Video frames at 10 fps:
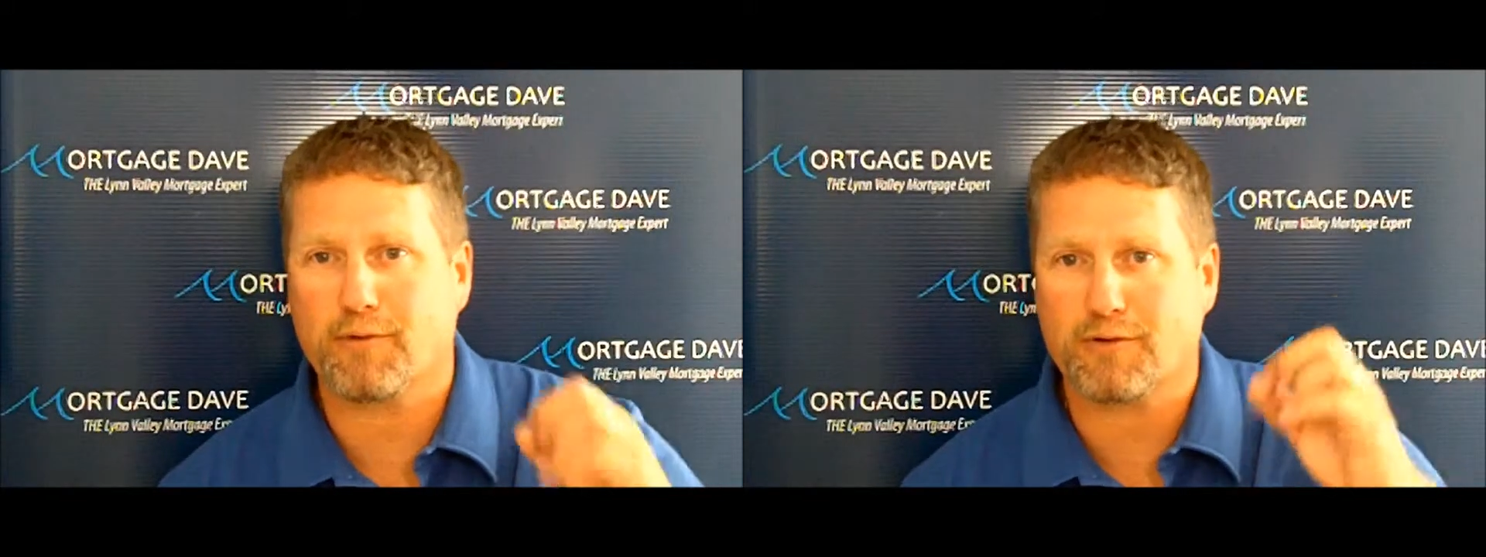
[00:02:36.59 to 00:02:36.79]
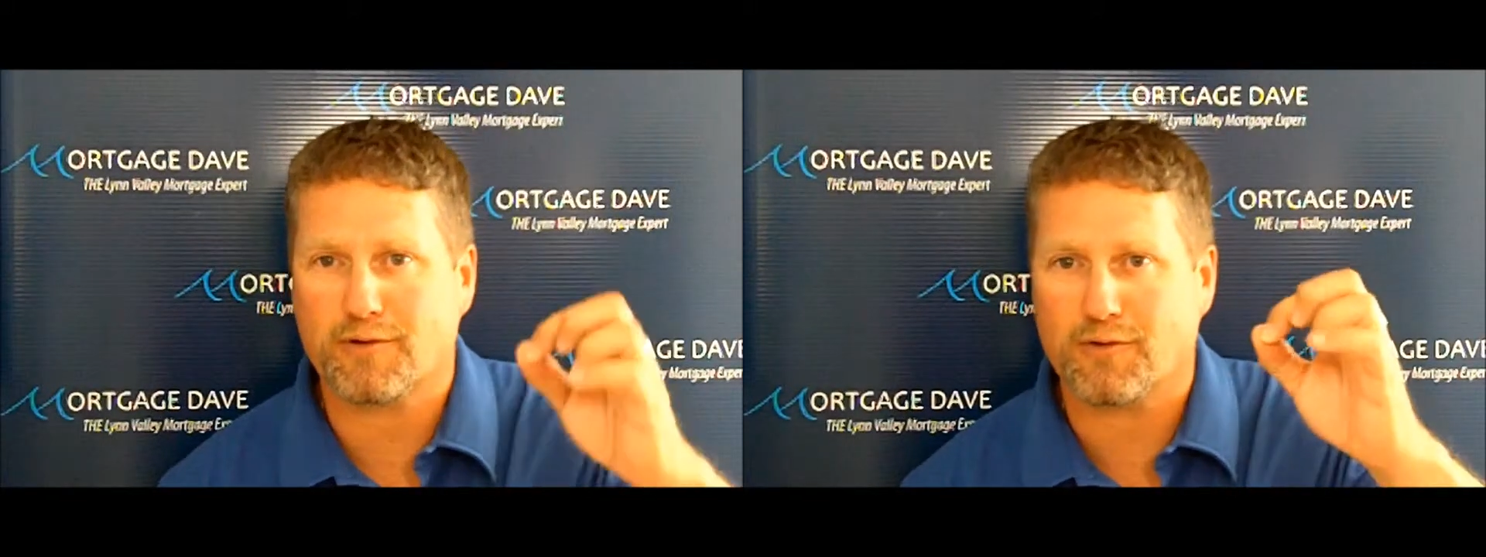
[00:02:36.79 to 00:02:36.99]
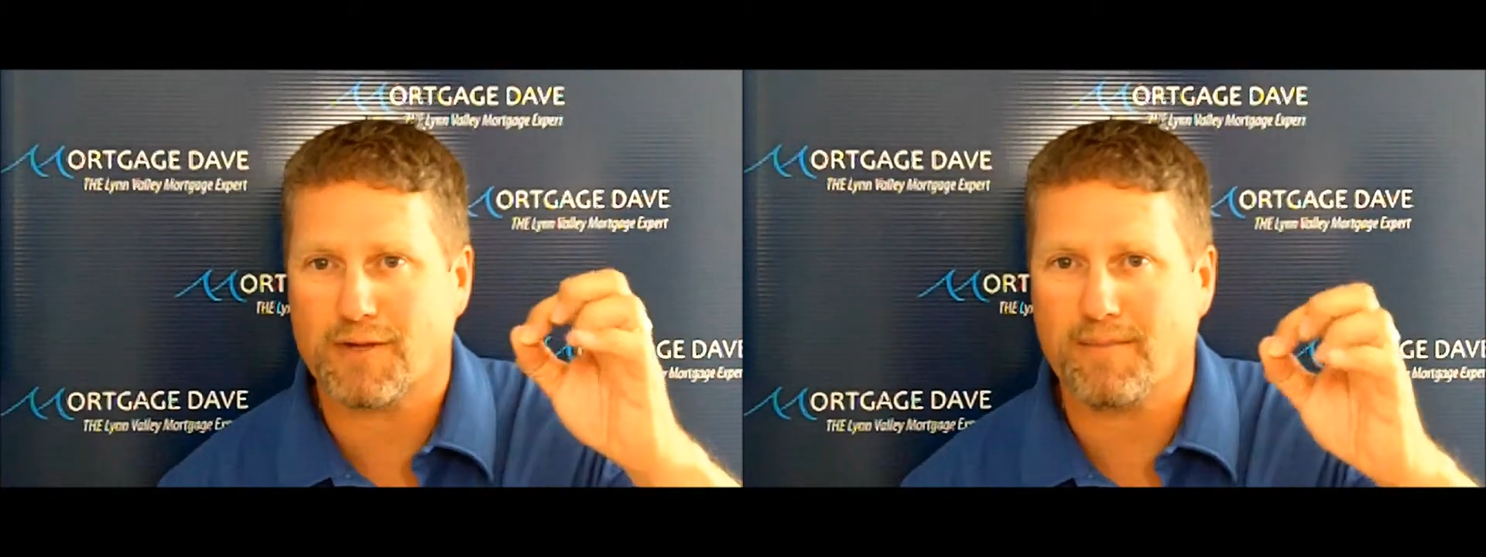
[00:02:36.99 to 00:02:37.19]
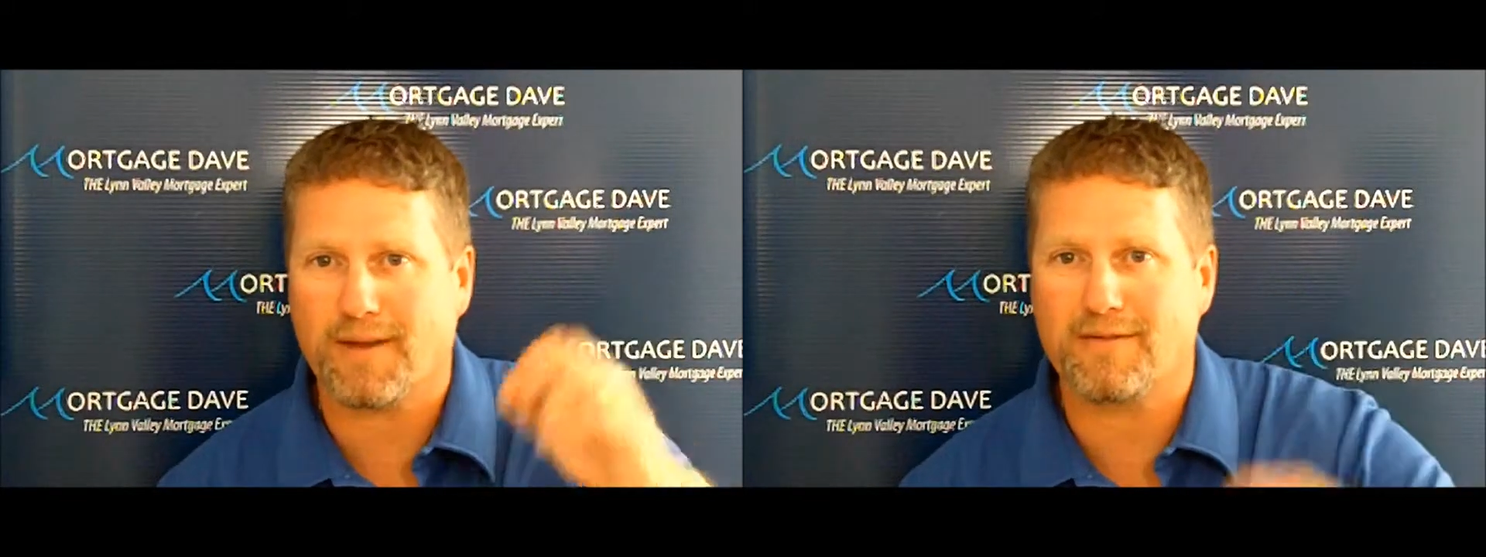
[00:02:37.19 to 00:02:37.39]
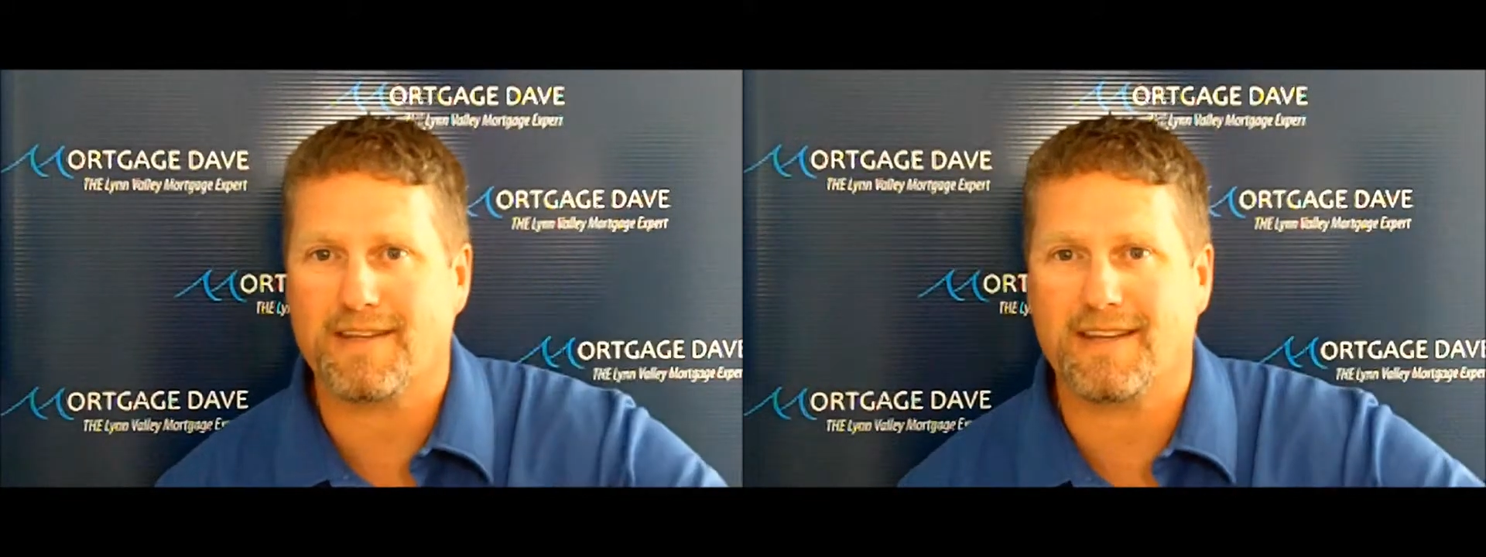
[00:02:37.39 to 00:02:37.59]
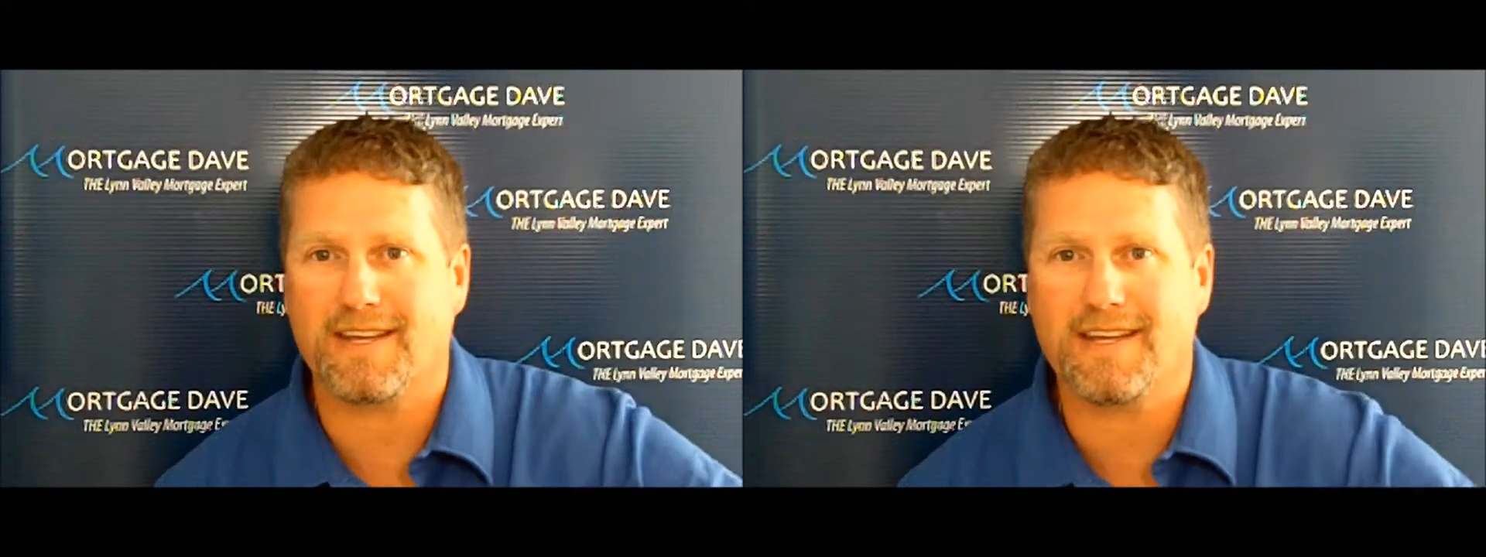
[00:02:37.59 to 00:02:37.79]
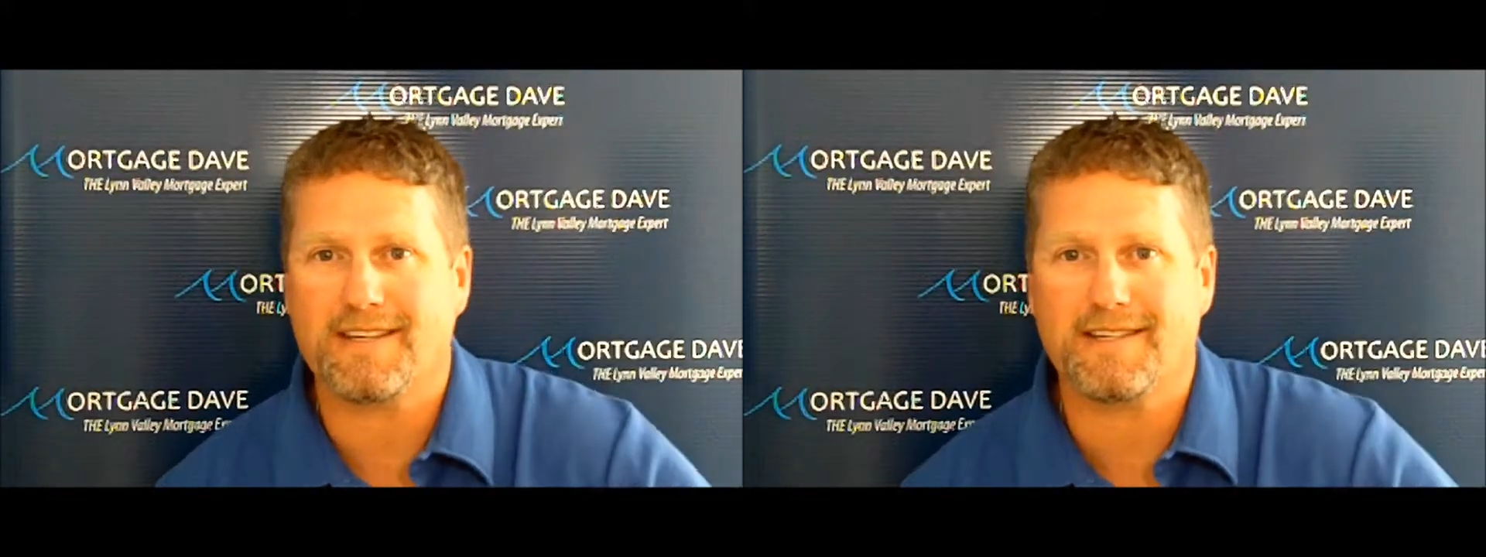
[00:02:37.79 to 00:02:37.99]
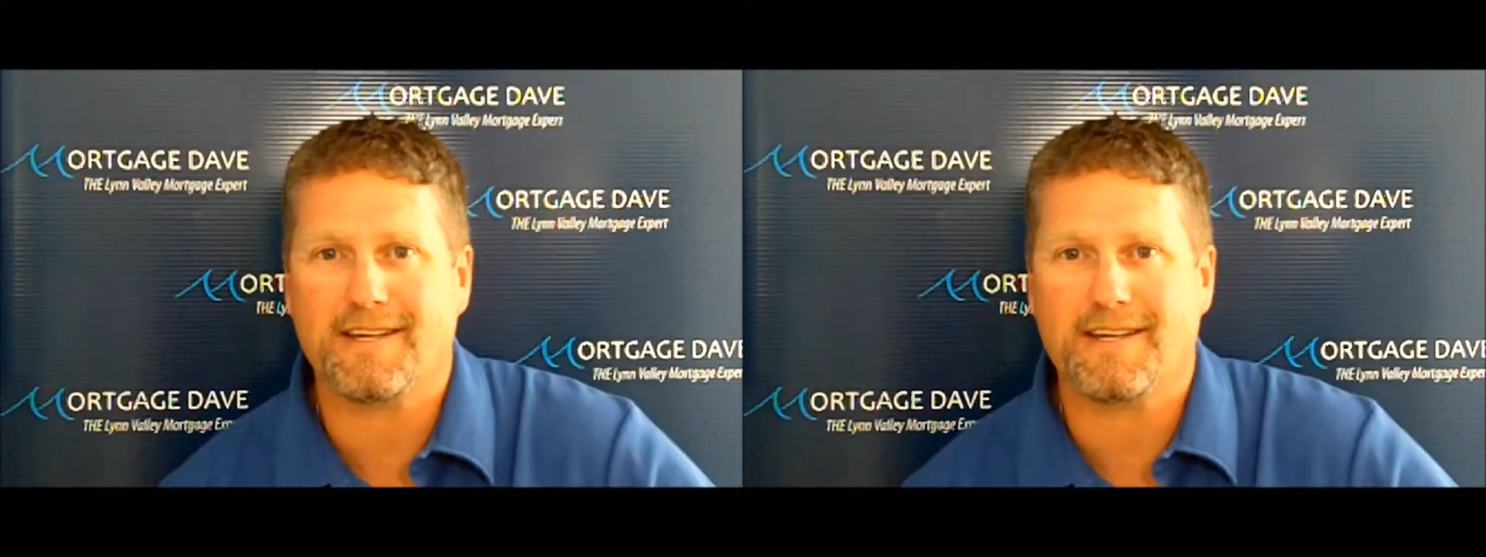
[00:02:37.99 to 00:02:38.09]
realtor shows up, gives you the keys,